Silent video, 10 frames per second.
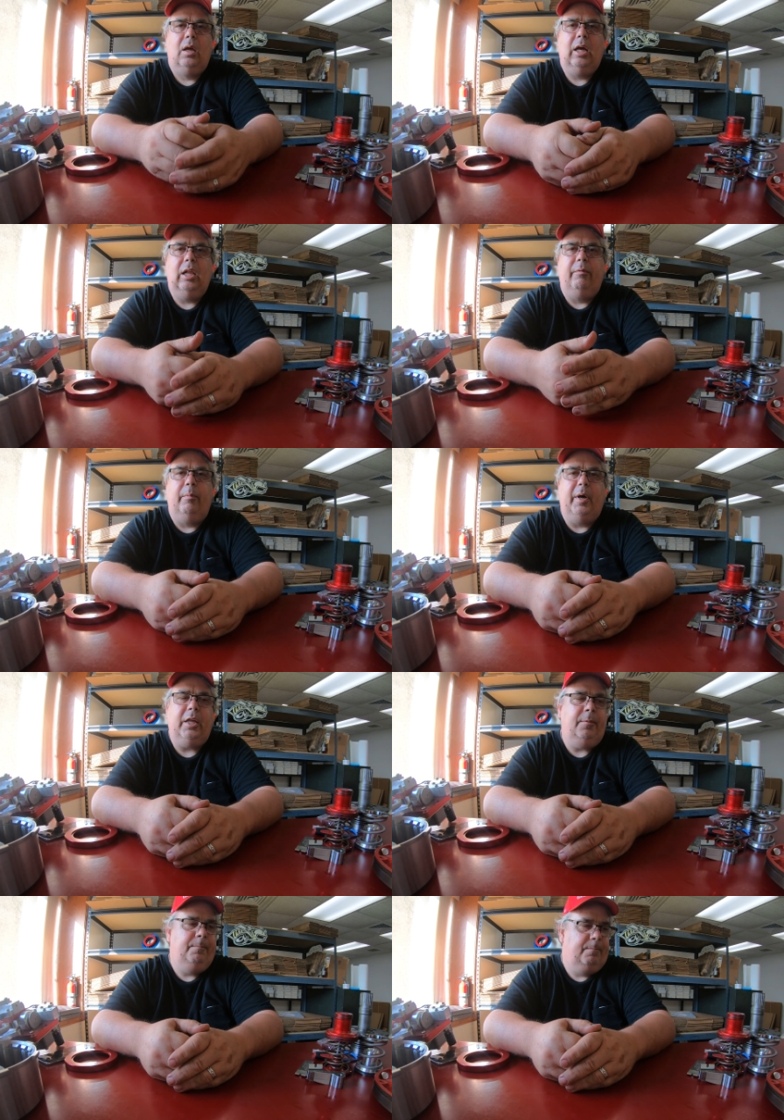Hello
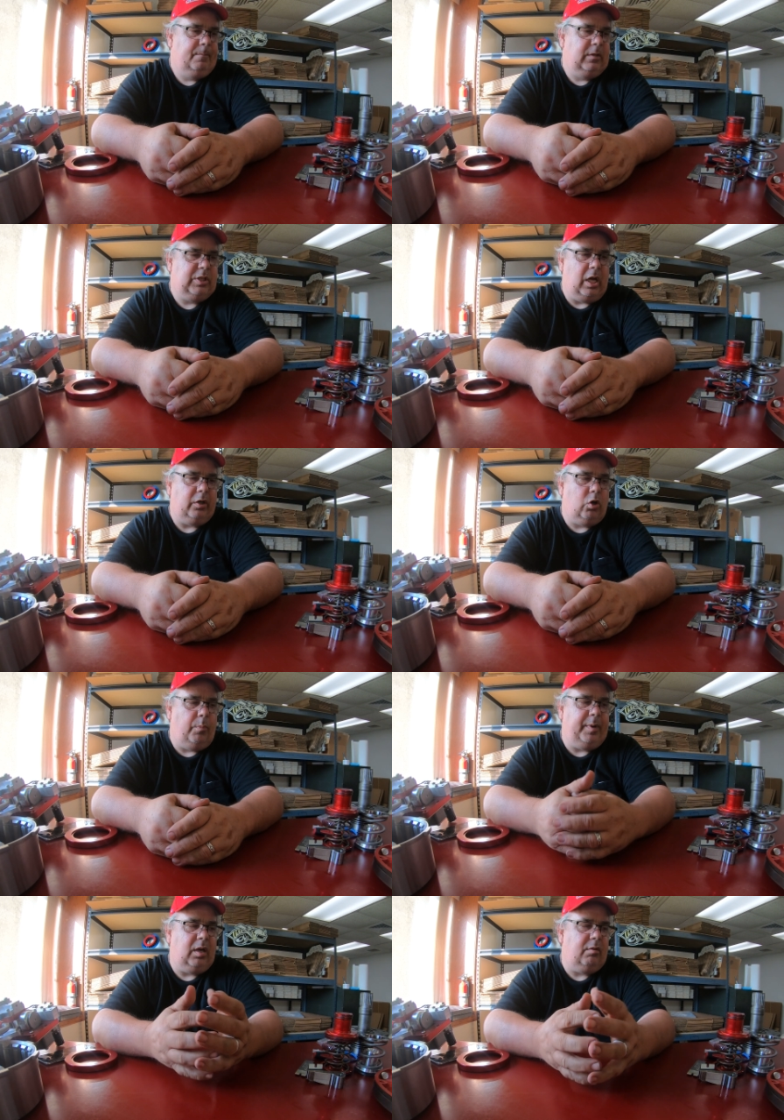everybody, John
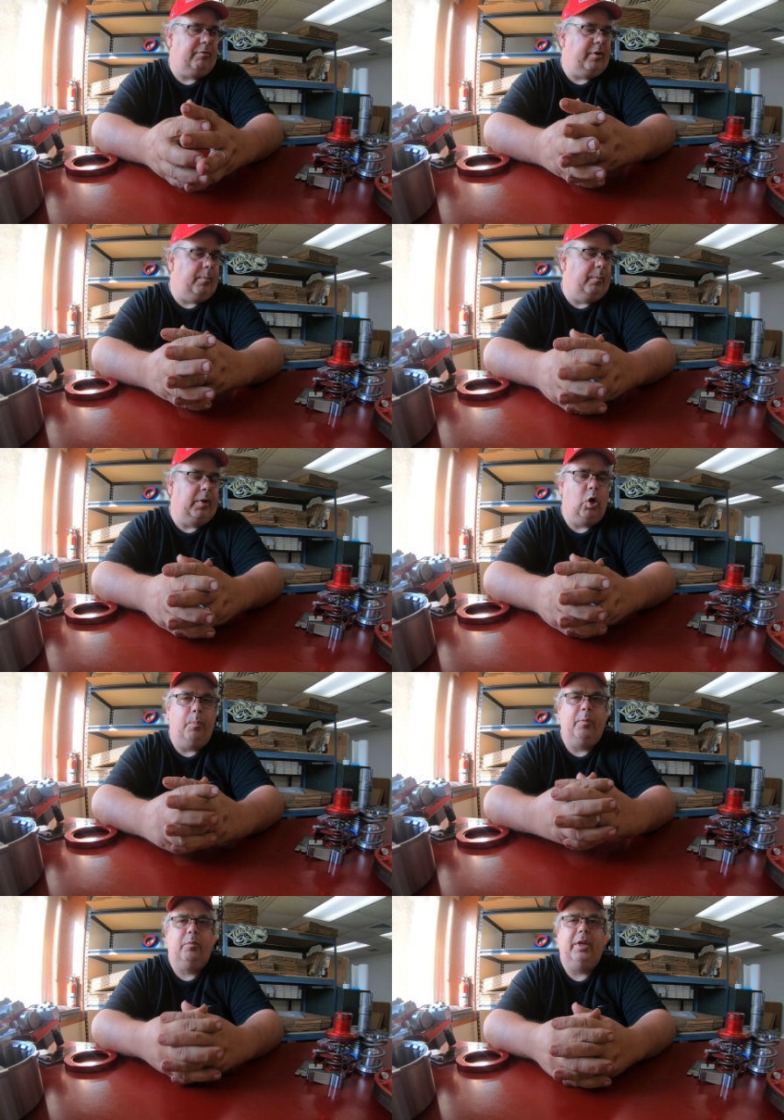Cope here from
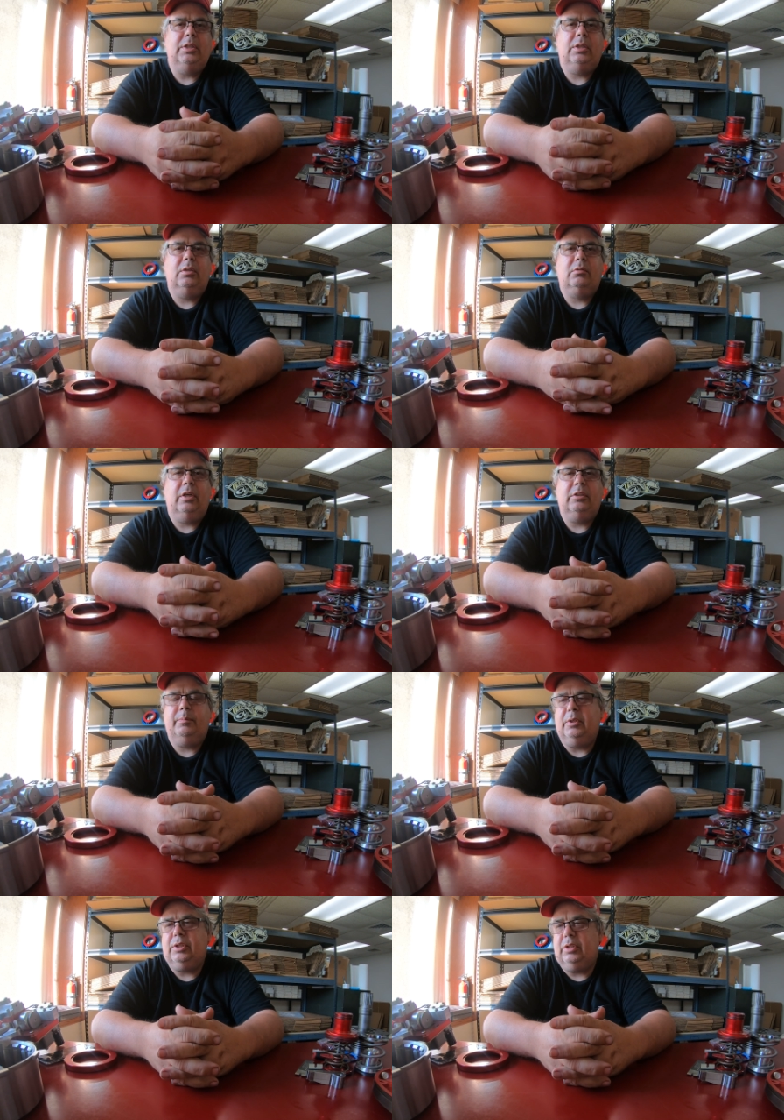Cope Racing
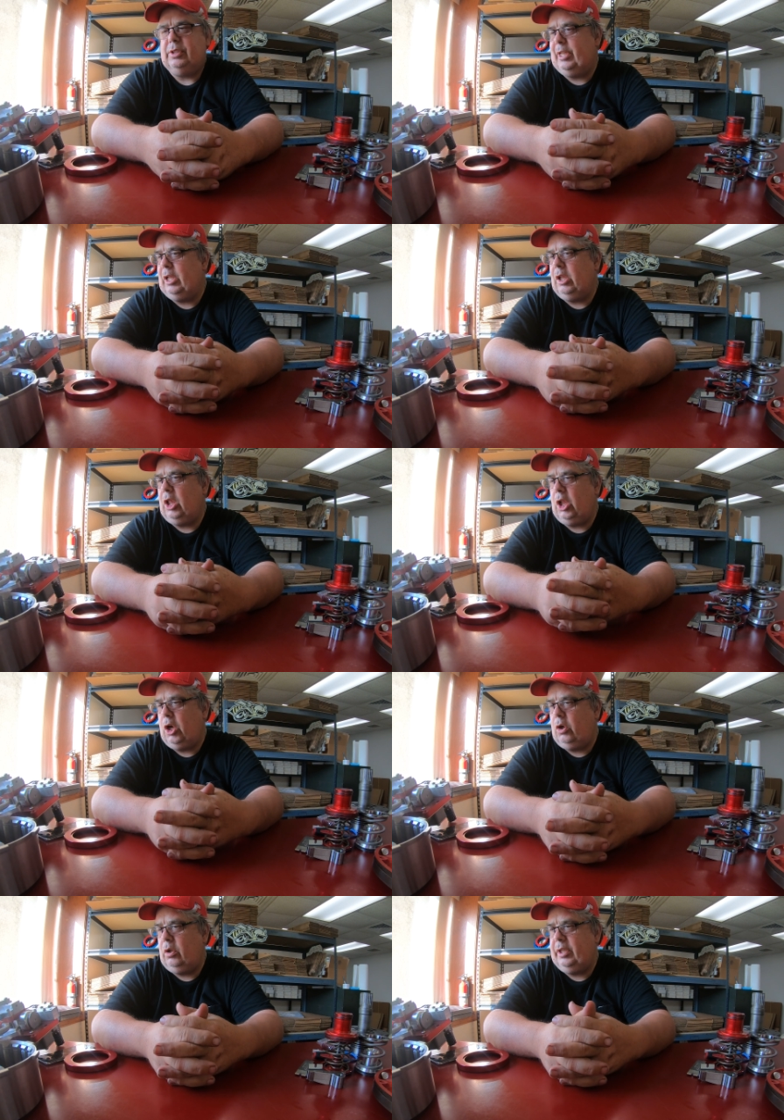Transmissions in
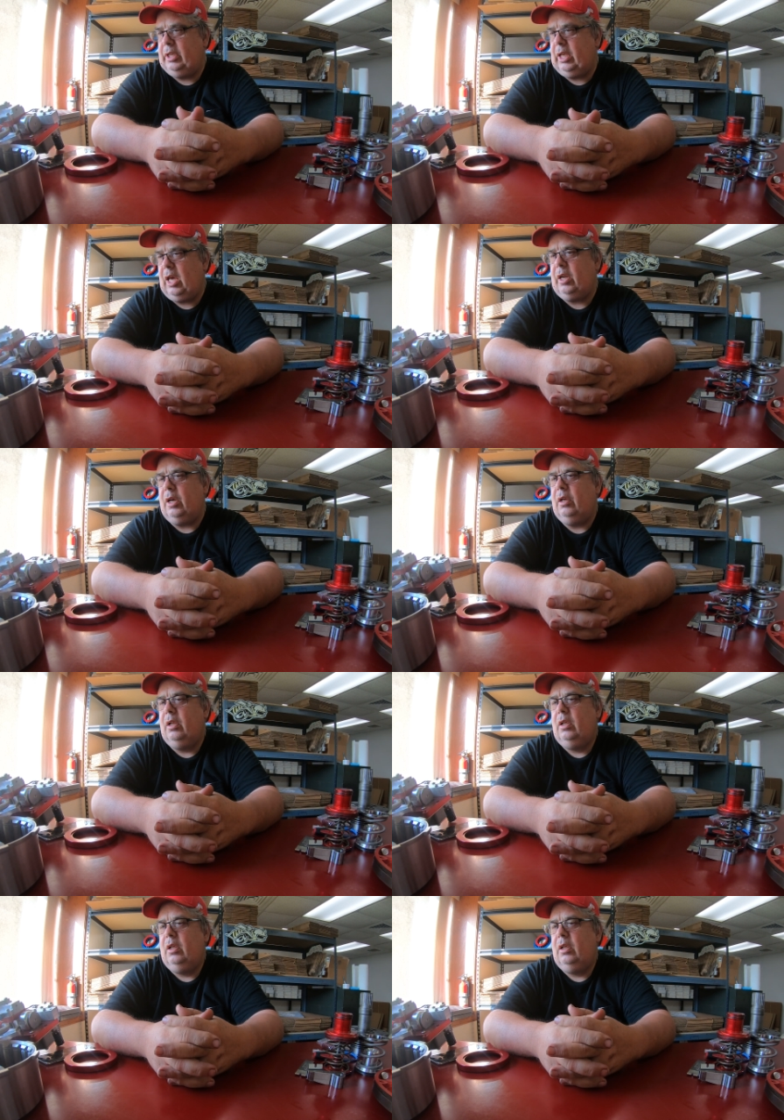Lowell, Indiana.